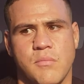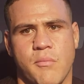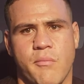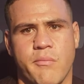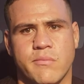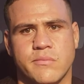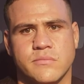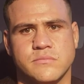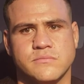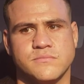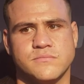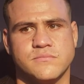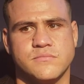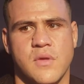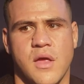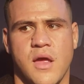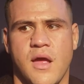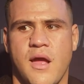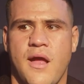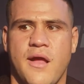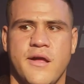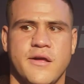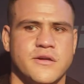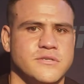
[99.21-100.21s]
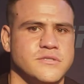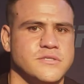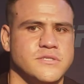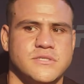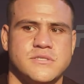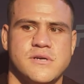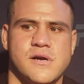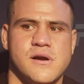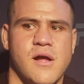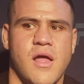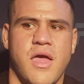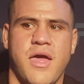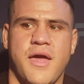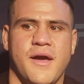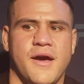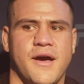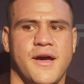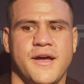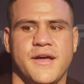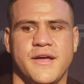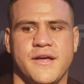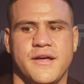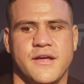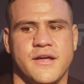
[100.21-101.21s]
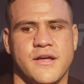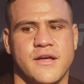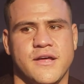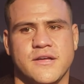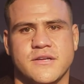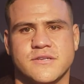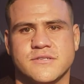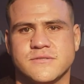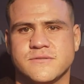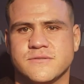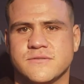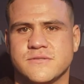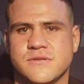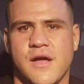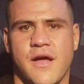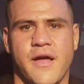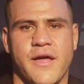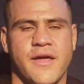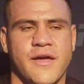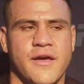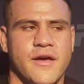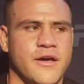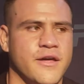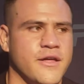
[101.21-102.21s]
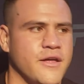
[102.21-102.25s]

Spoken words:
I mean, was it, obviously you see the Mark Hunts of the world, is that someone?